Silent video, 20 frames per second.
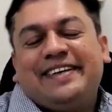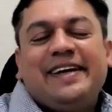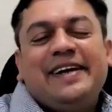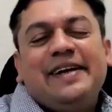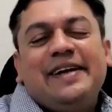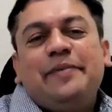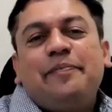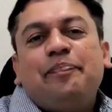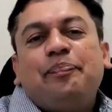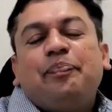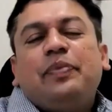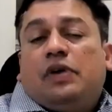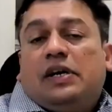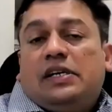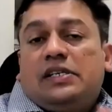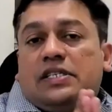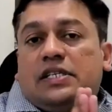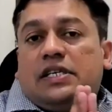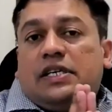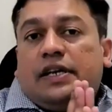Right?
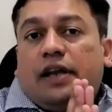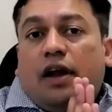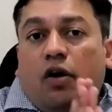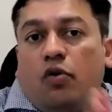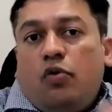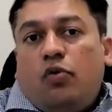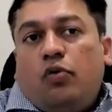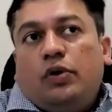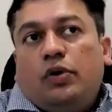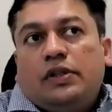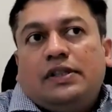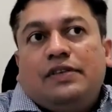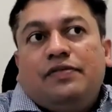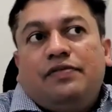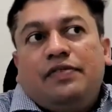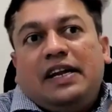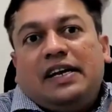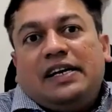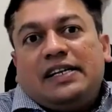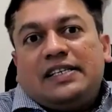Friends, now
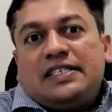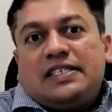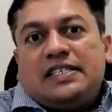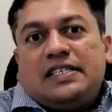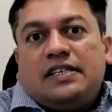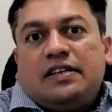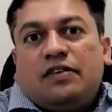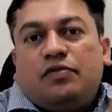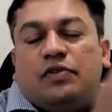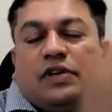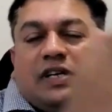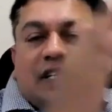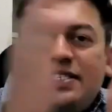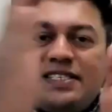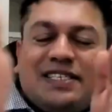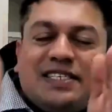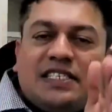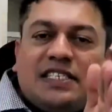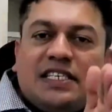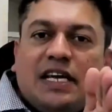let us
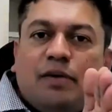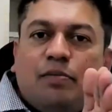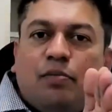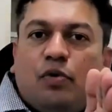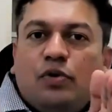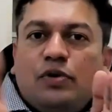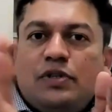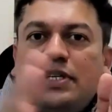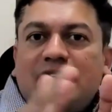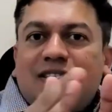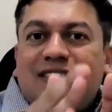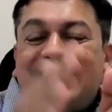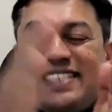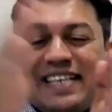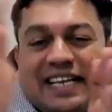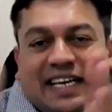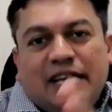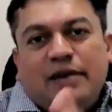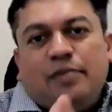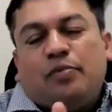discuss about the
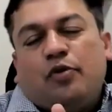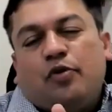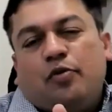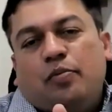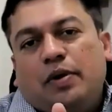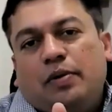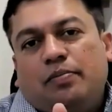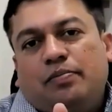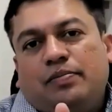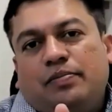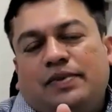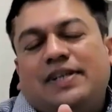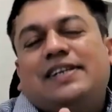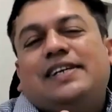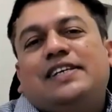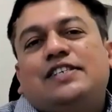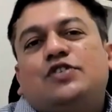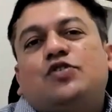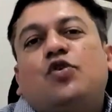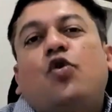second problem,
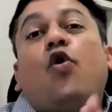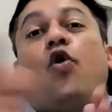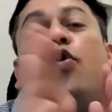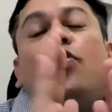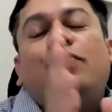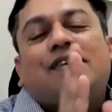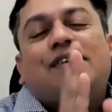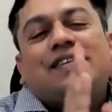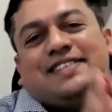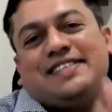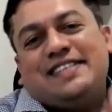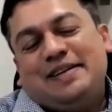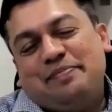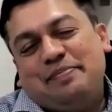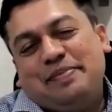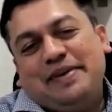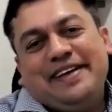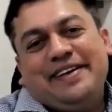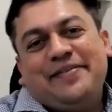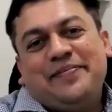that is
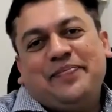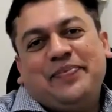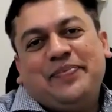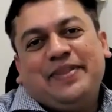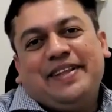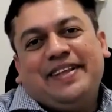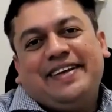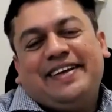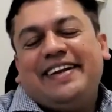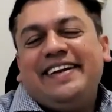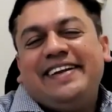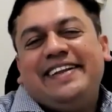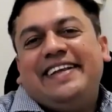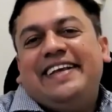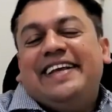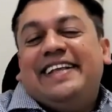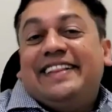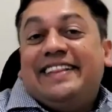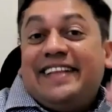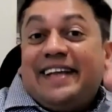oversleeping. Right?
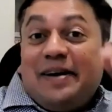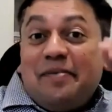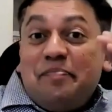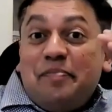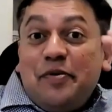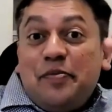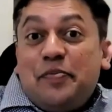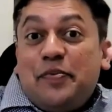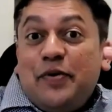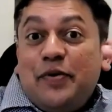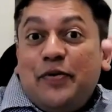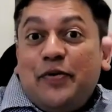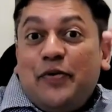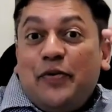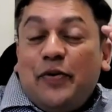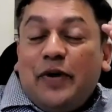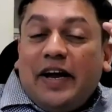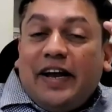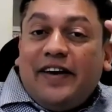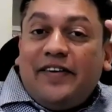There are people
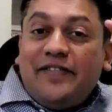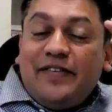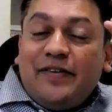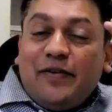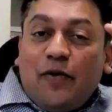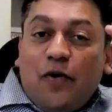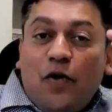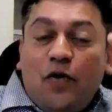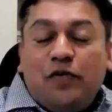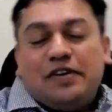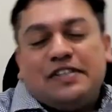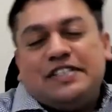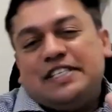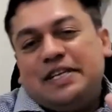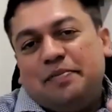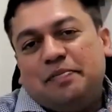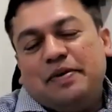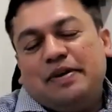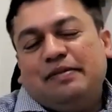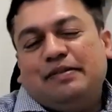who have
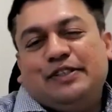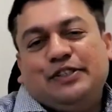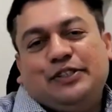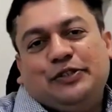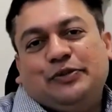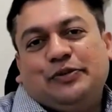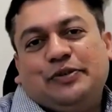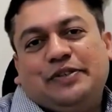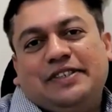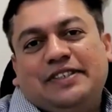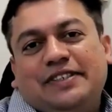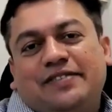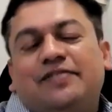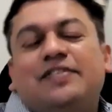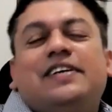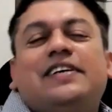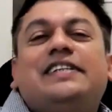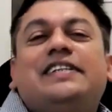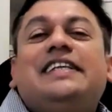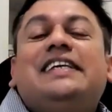oversleeping issues
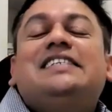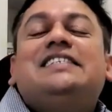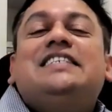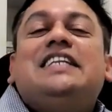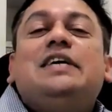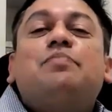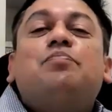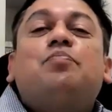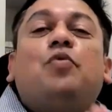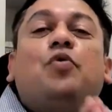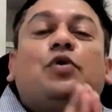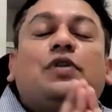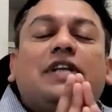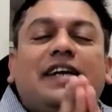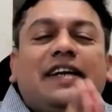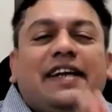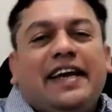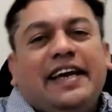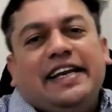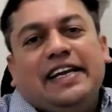where they sleep more
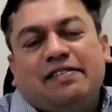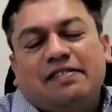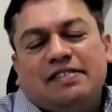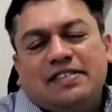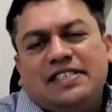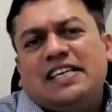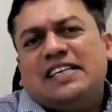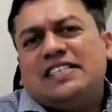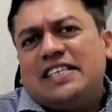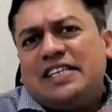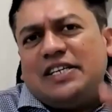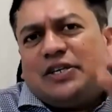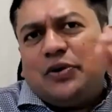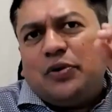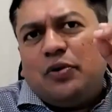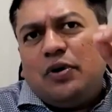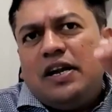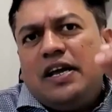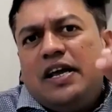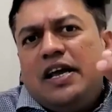than 9 hours. As I
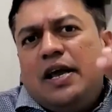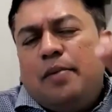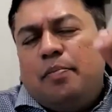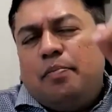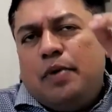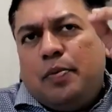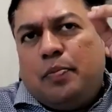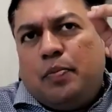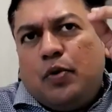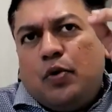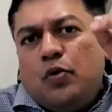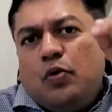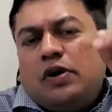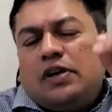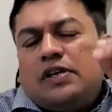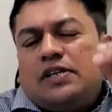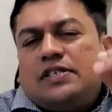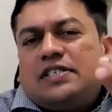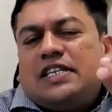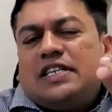told, people who
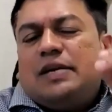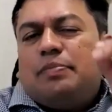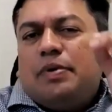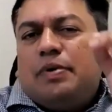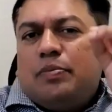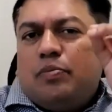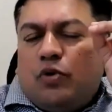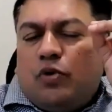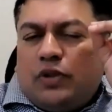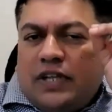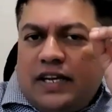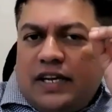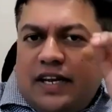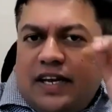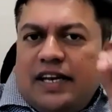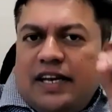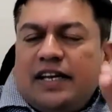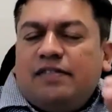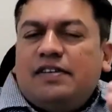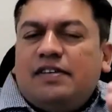are sleeping more than
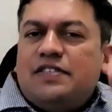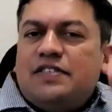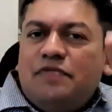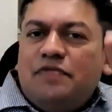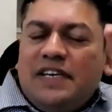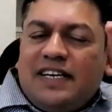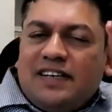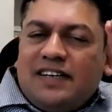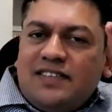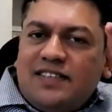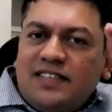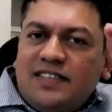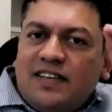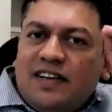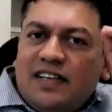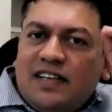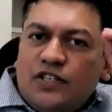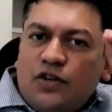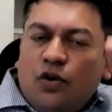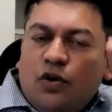9 hours we
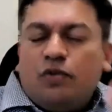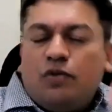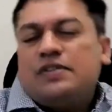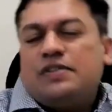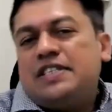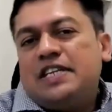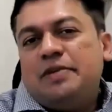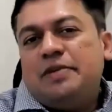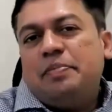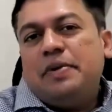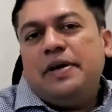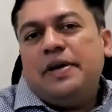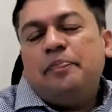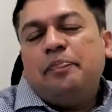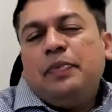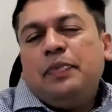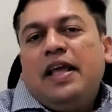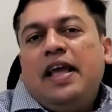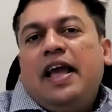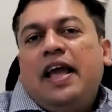consider as an oversleeping,
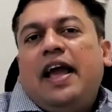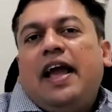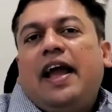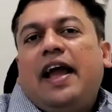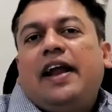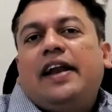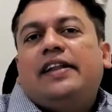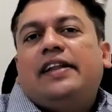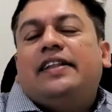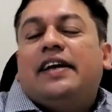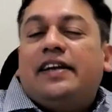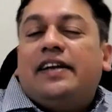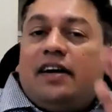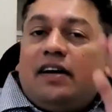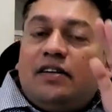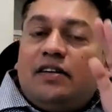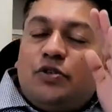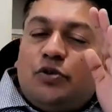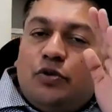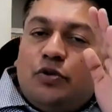and that
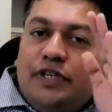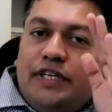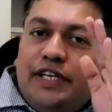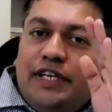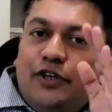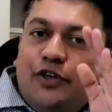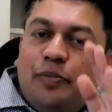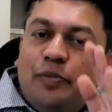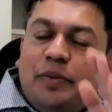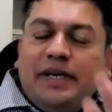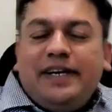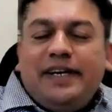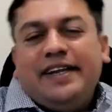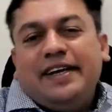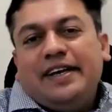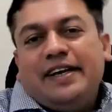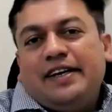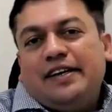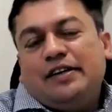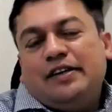also need to be
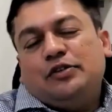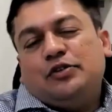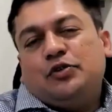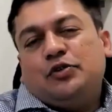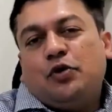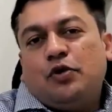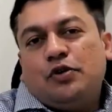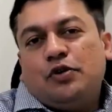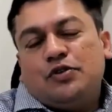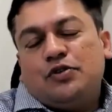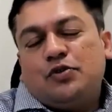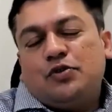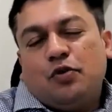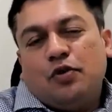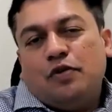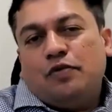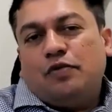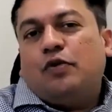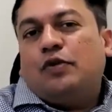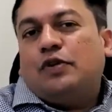solved.
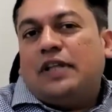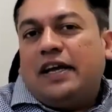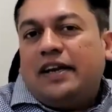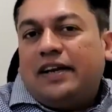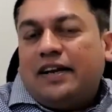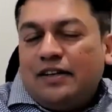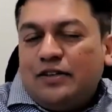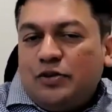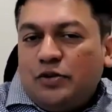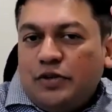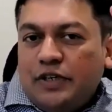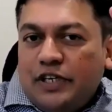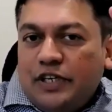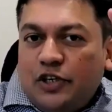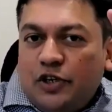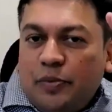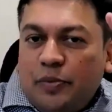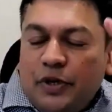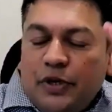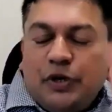That also
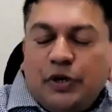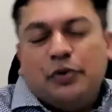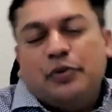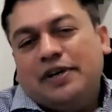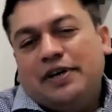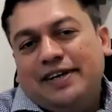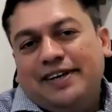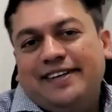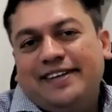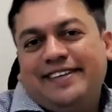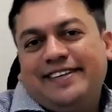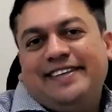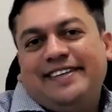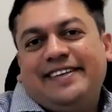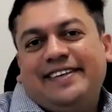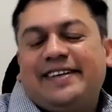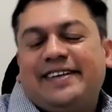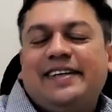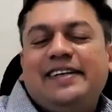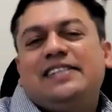need to be cured.
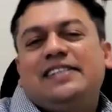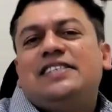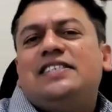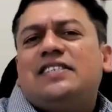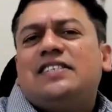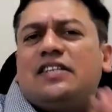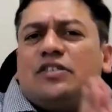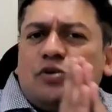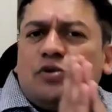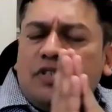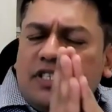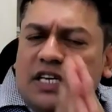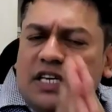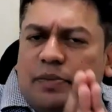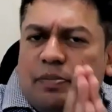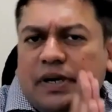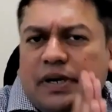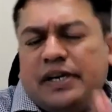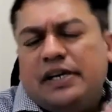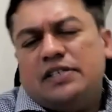Right? This is also a
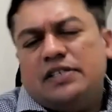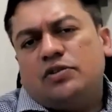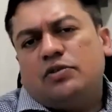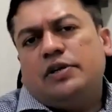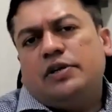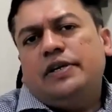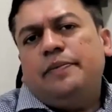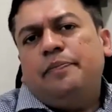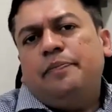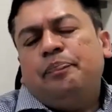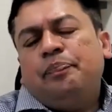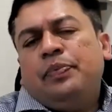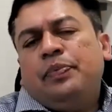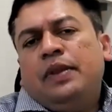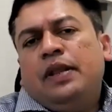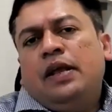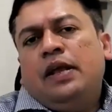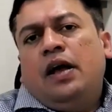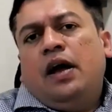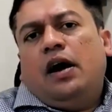sleeping disorder.
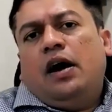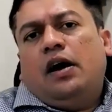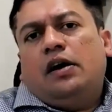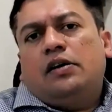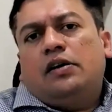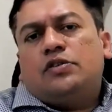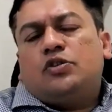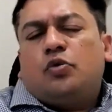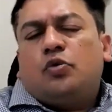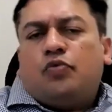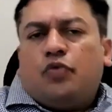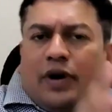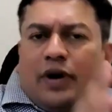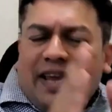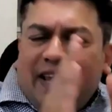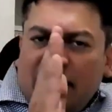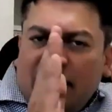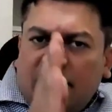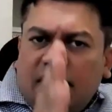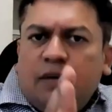So for
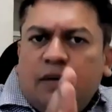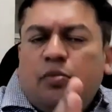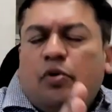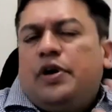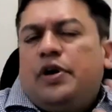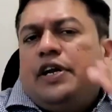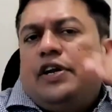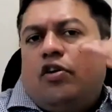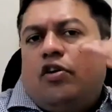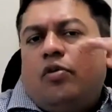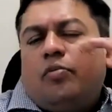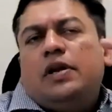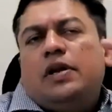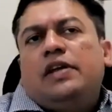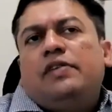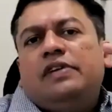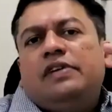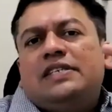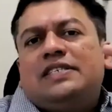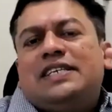healthy body,
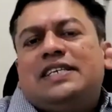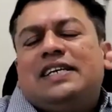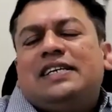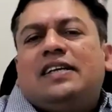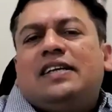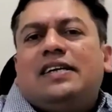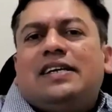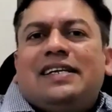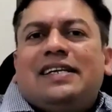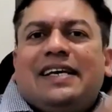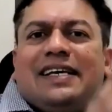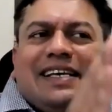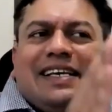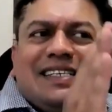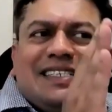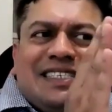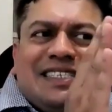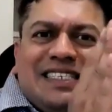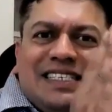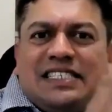normally we say that
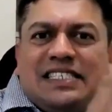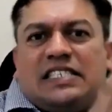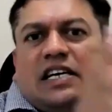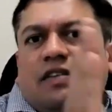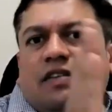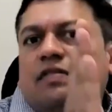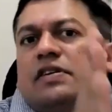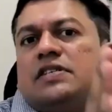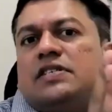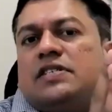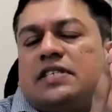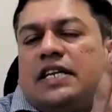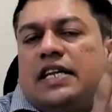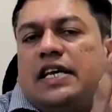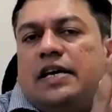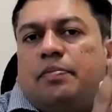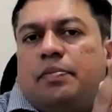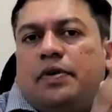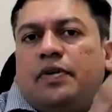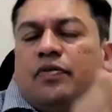6 hours
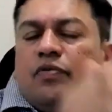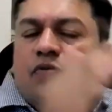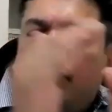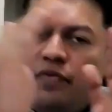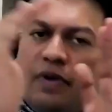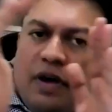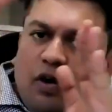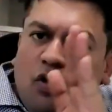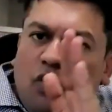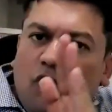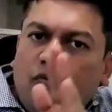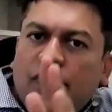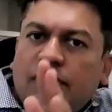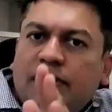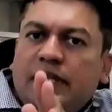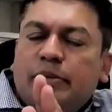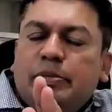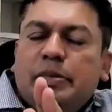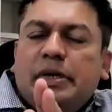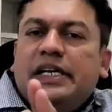sleep along
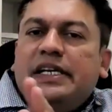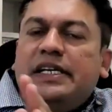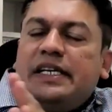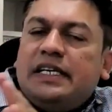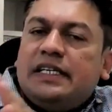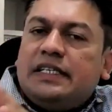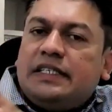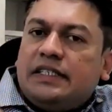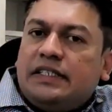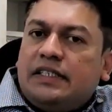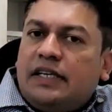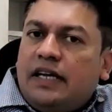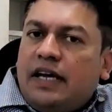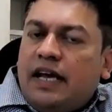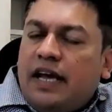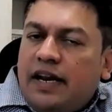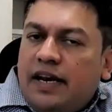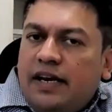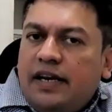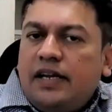with the meditation
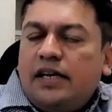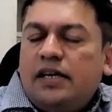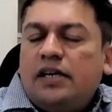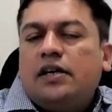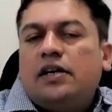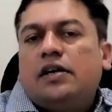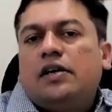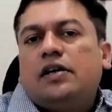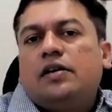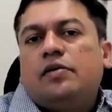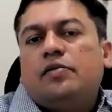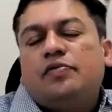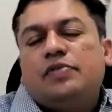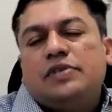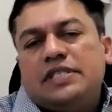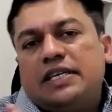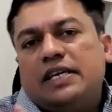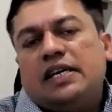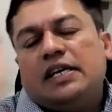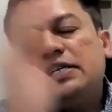and
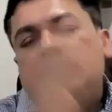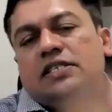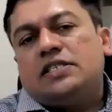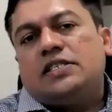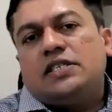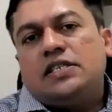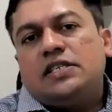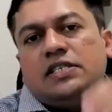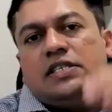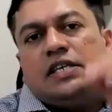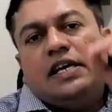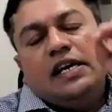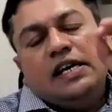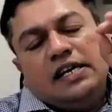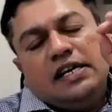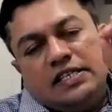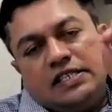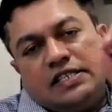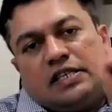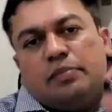physical exercise
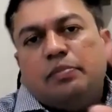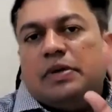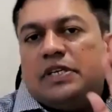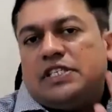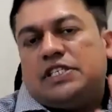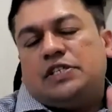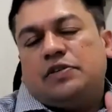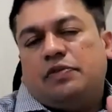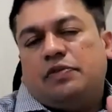is the best